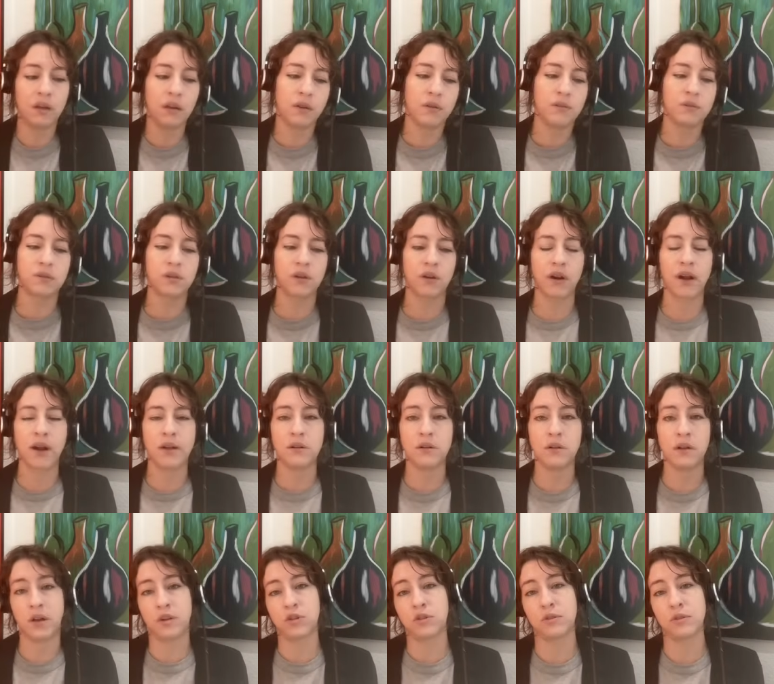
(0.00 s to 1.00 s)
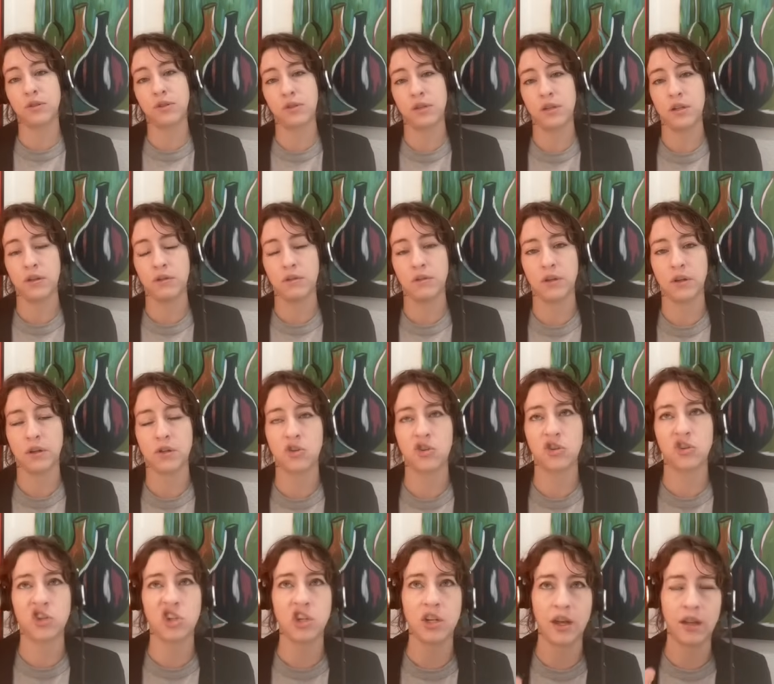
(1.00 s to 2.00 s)
oh, sorry, I didn't actually see anything. It's
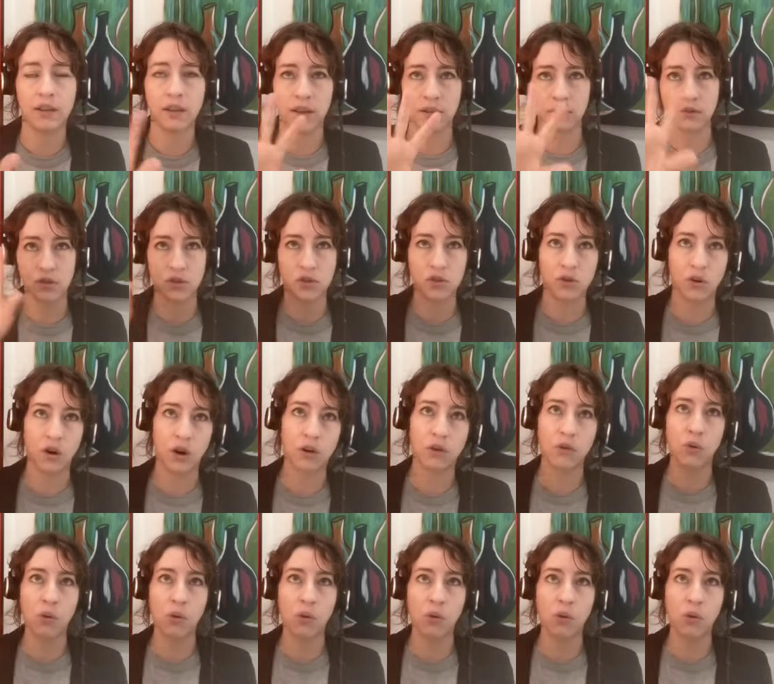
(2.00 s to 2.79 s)
just she had like this dark